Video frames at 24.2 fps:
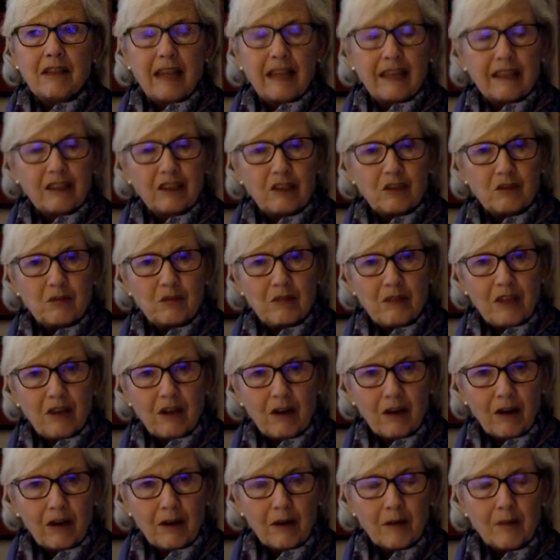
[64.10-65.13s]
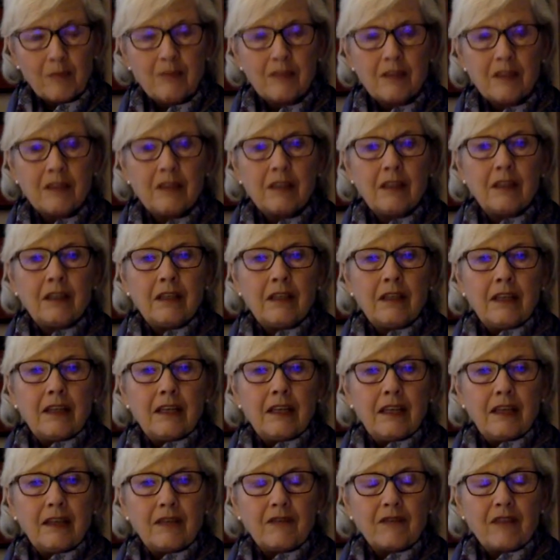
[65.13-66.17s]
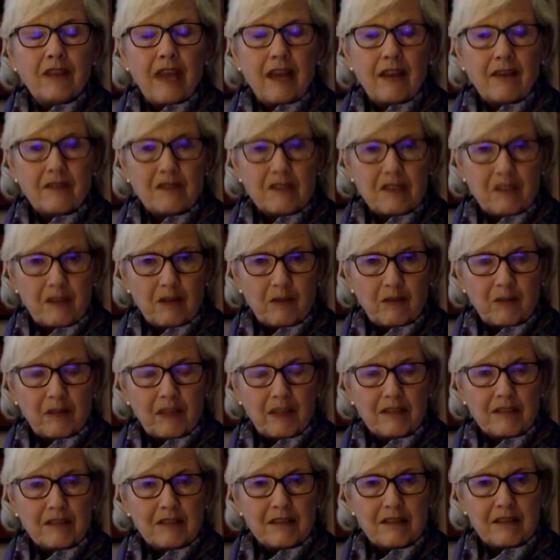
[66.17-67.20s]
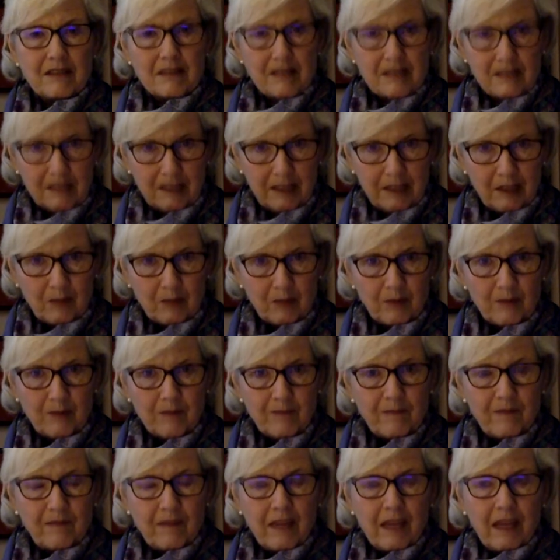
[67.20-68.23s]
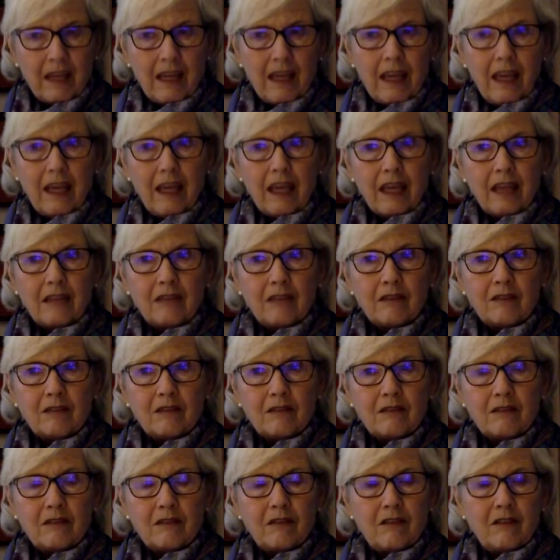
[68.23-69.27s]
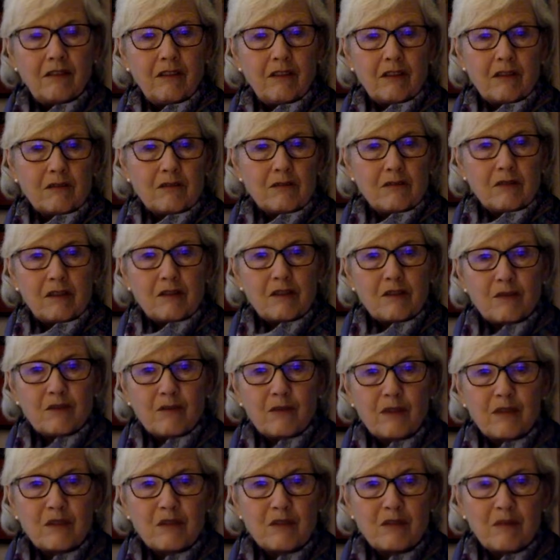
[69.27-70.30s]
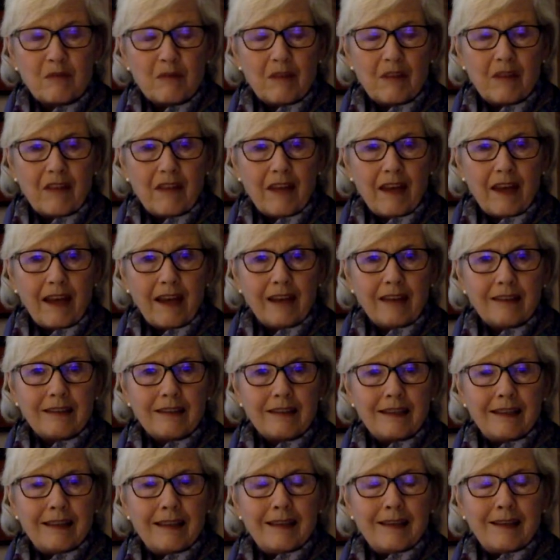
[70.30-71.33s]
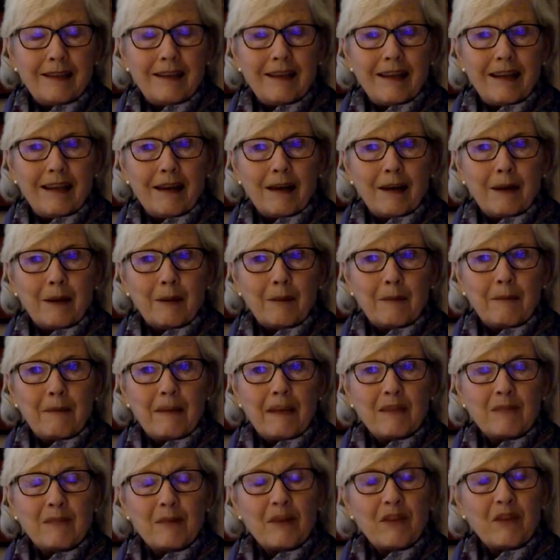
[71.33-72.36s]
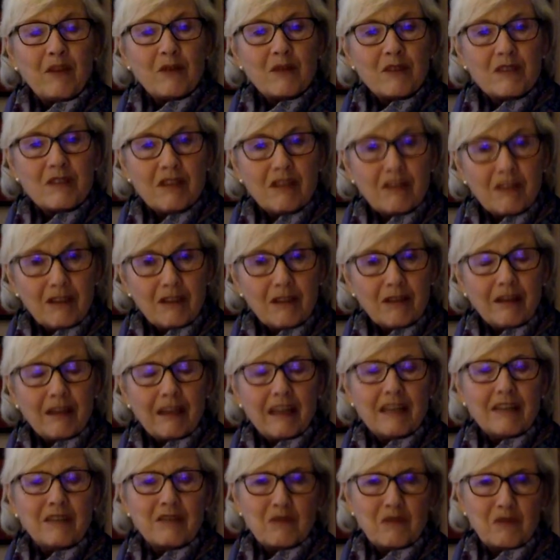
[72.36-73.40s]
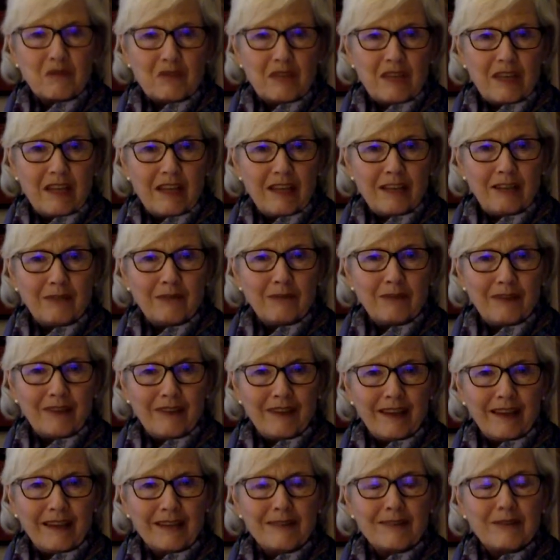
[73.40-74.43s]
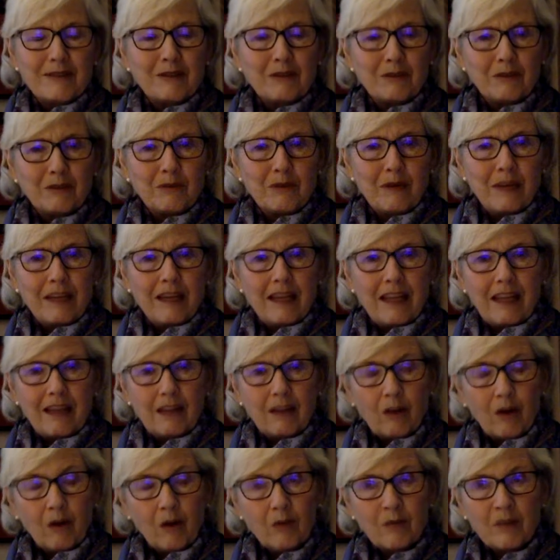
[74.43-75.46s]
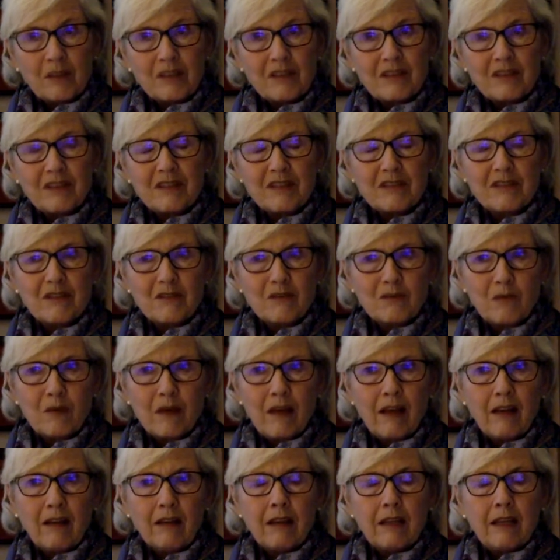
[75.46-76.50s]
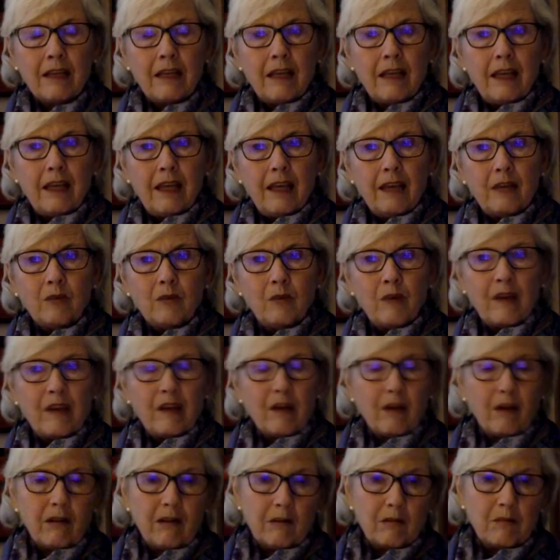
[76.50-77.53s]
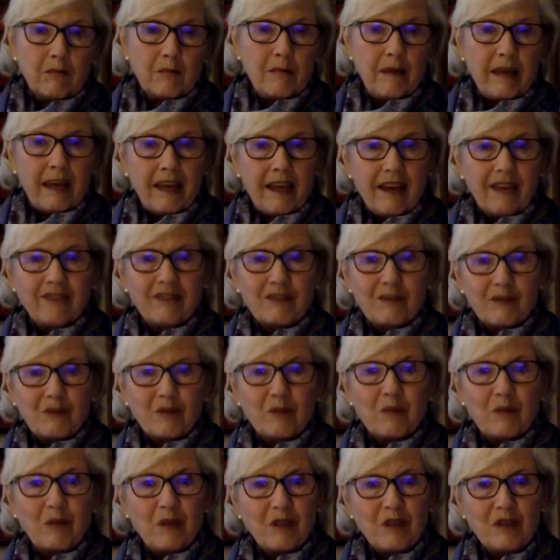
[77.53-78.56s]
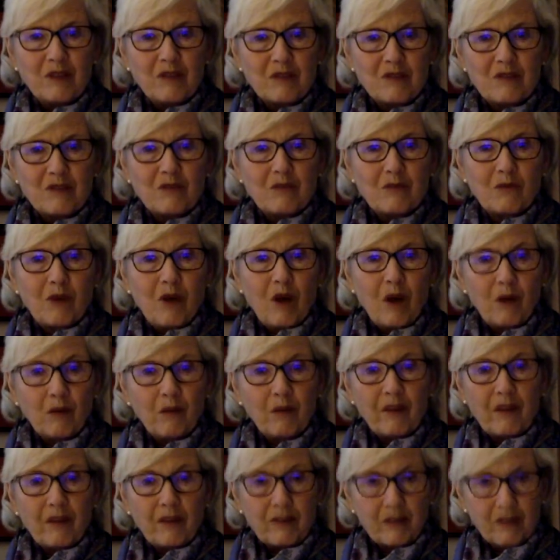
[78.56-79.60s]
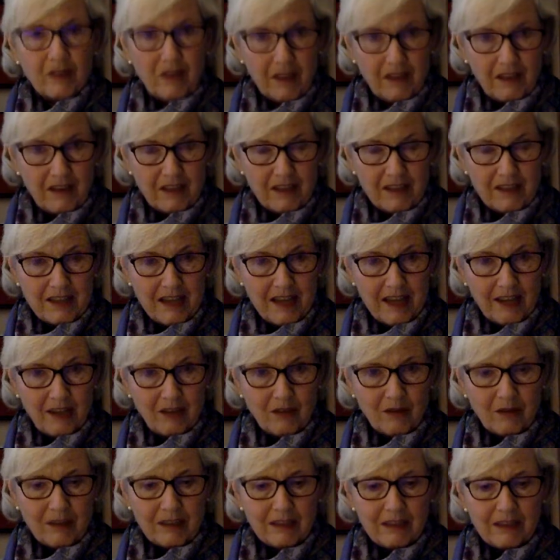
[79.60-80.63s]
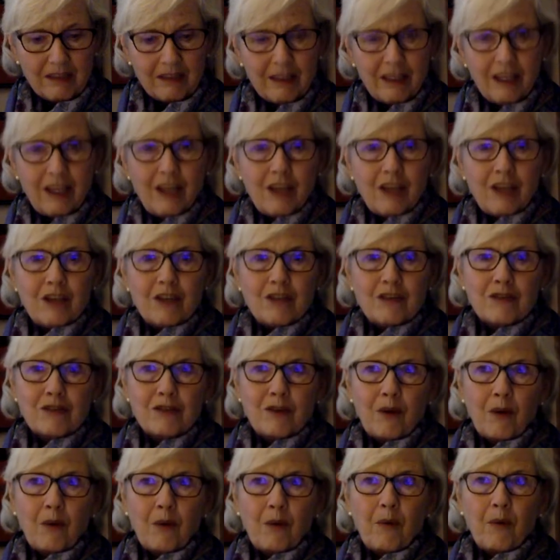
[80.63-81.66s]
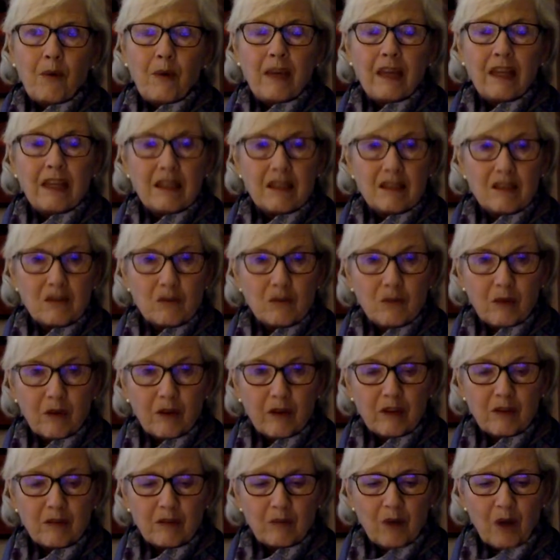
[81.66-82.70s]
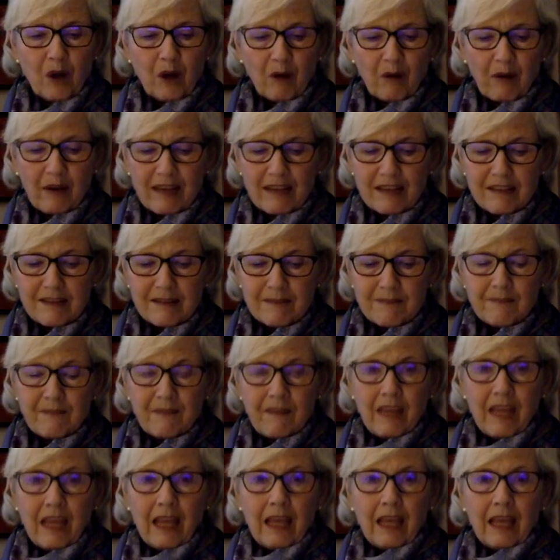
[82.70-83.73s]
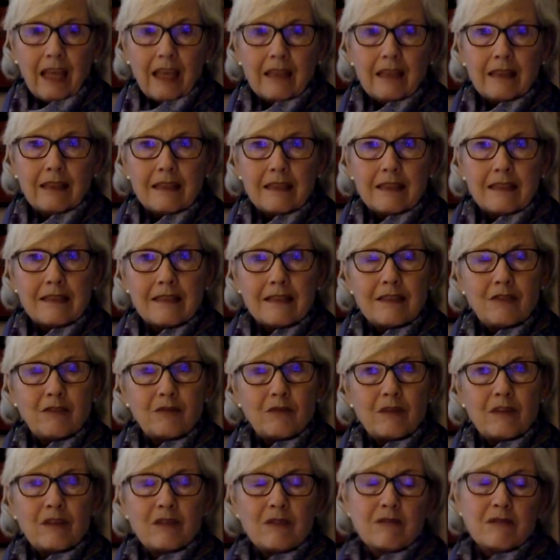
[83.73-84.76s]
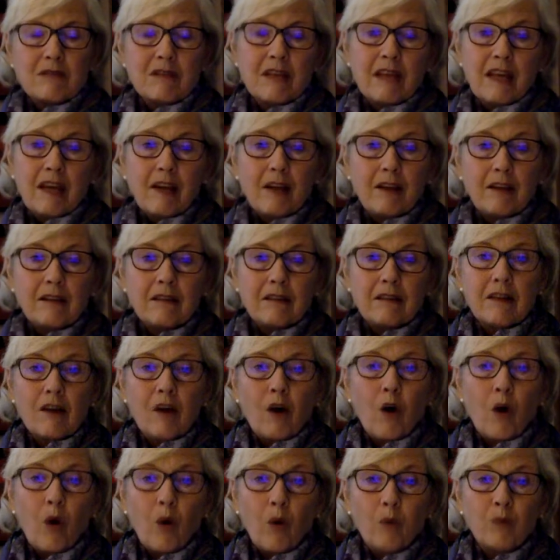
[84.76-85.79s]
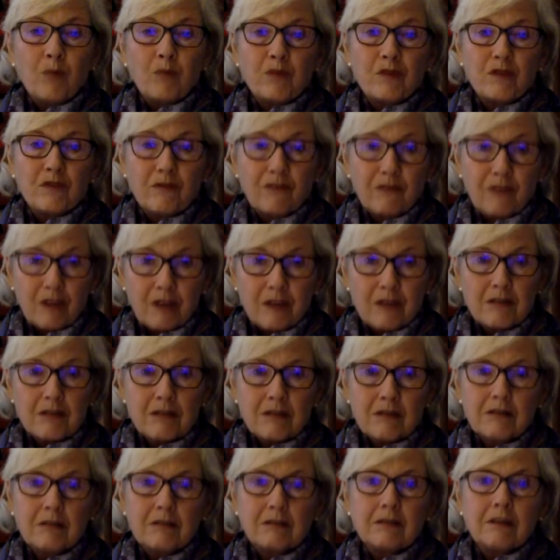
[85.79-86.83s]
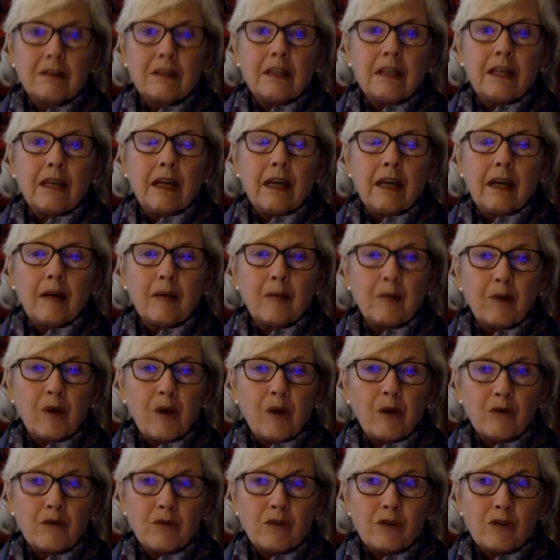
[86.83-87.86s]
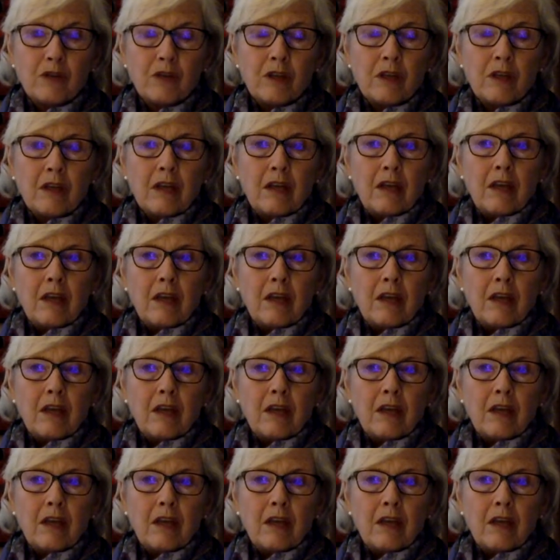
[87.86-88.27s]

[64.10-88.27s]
likely to be harmed if they have a safe place to sleep. And there's lots of wisdom in that. But there is a theory associated with that as a good way to end homelessness as well. And we all may have different opinions on whether or not that's accurate. So it is a work in progress. And situations like the homes first approach